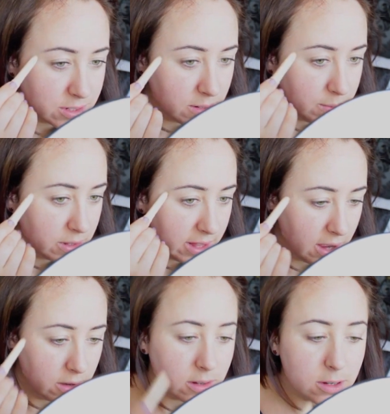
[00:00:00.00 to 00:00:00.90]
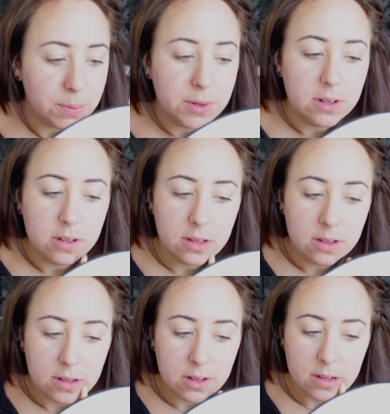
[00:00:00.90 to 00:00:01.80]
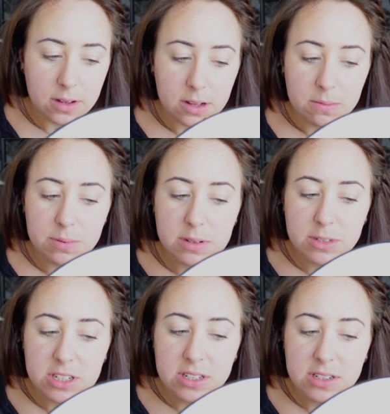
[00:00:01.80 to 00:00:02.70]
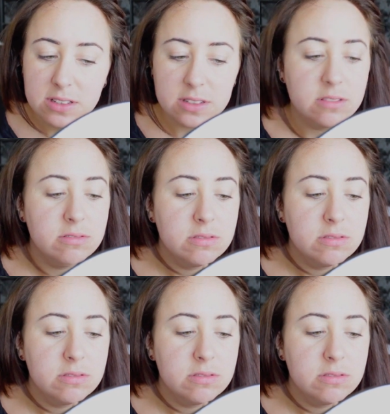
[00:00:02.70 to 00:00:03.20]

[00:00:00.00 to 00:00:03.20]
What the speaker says: just going to put that on a couple of blemishes.